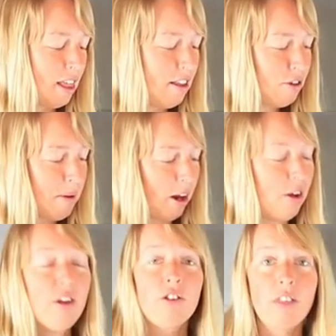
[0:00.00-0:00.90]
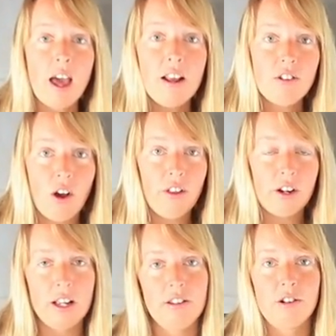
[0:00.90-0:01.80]
this bottle. So that is all
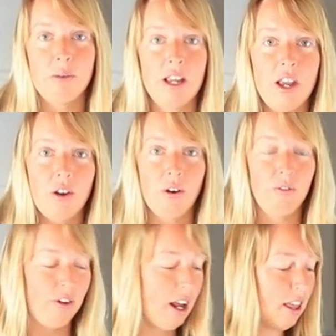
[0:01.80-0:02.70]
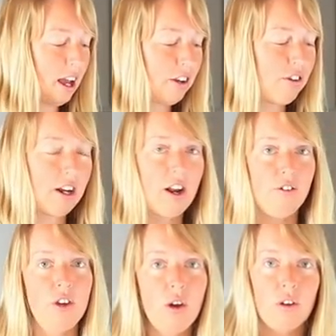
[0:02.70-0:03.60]
there is to making your own vanilla extract. Now,
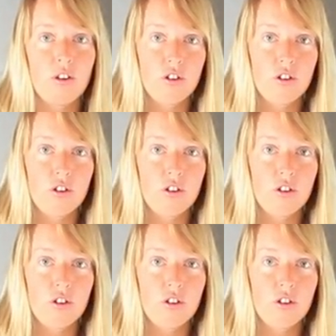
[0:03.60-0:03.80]
if you go to the